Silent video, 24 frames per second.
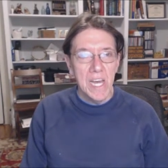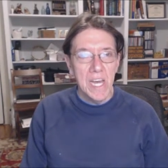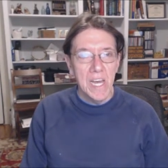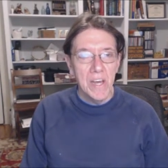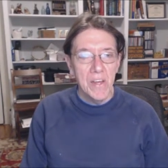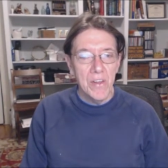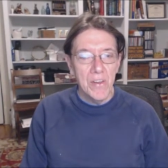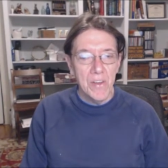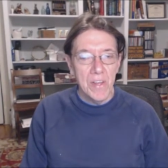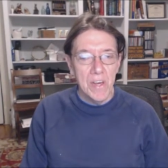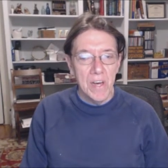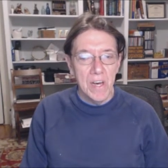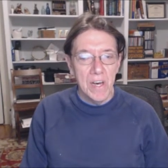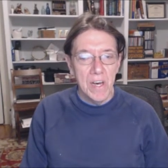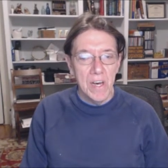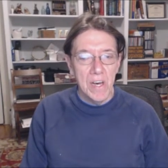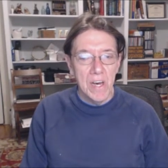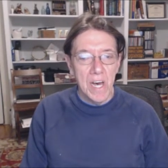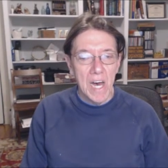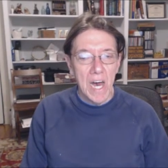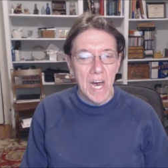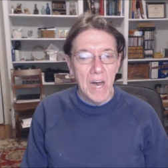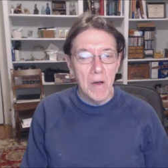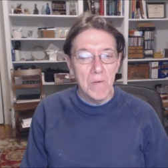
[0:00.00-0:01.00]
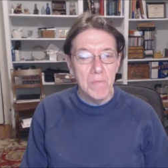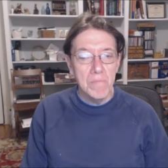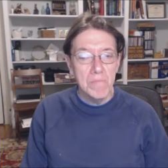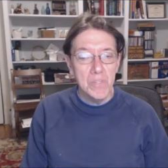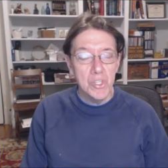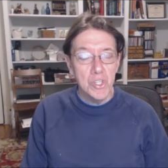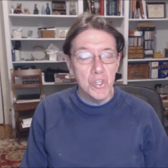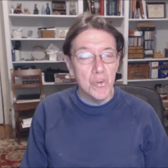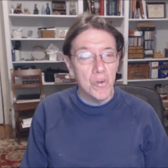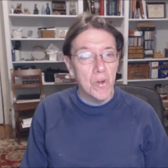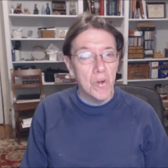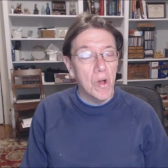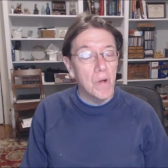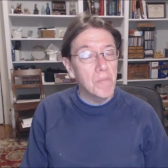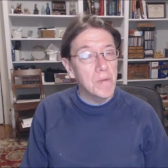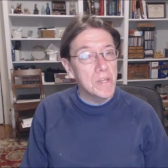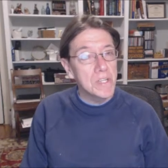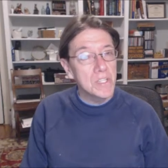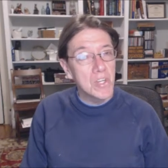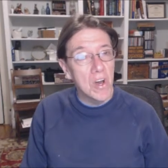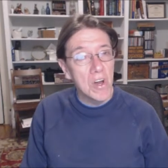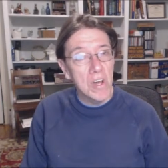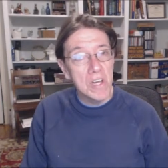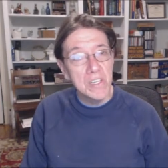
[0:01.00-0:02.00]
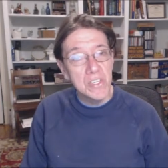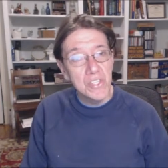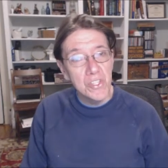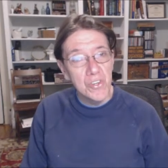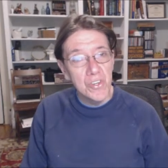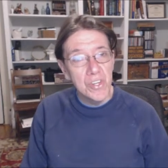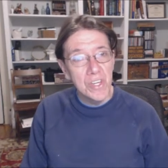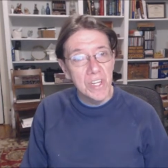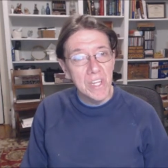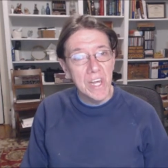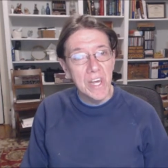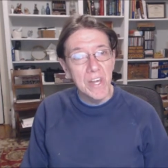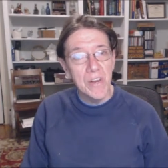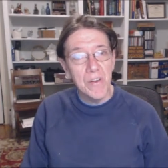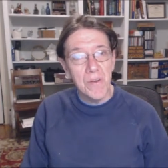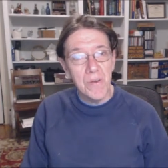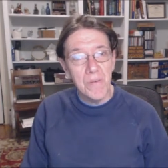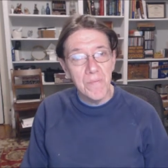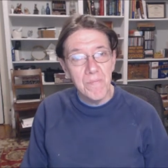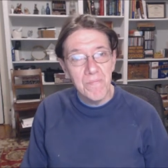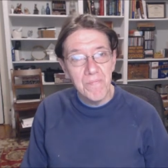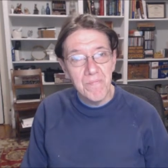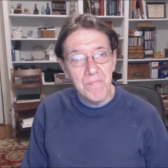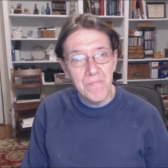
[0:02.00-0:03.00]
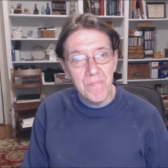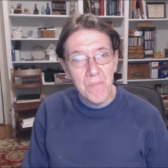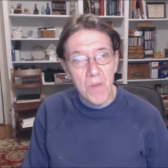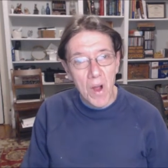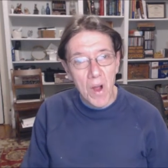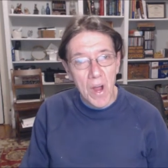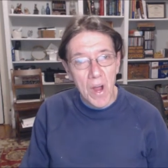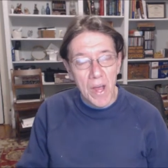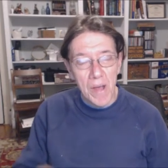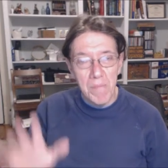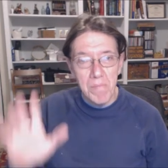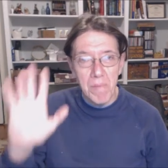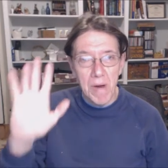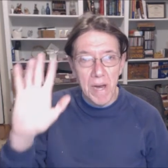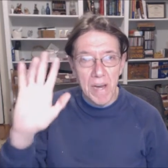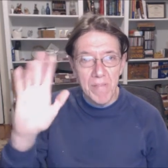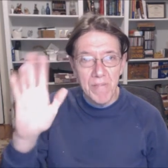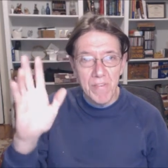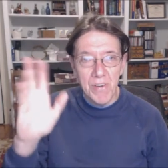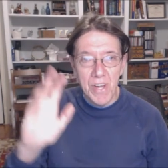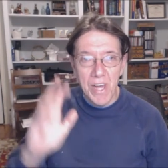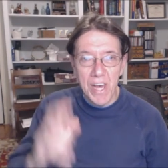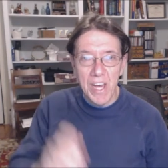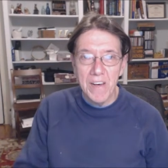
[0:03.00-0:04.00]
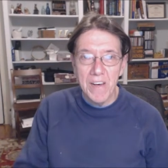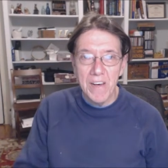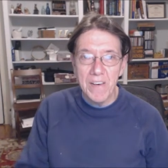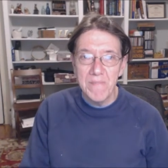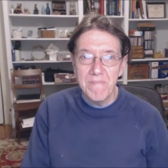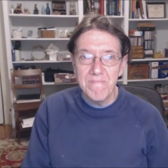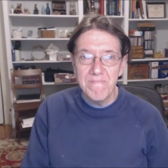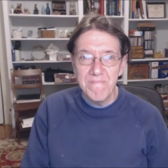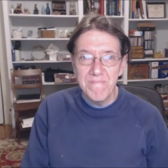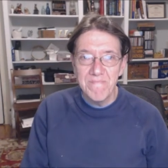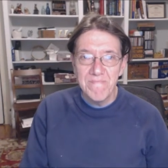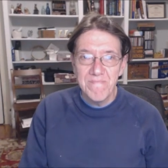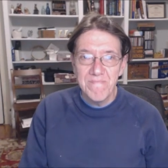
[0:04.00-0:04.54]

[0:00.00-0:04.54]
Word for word: And uh, I'm sure I'll be talking to you later. All right, bye for now.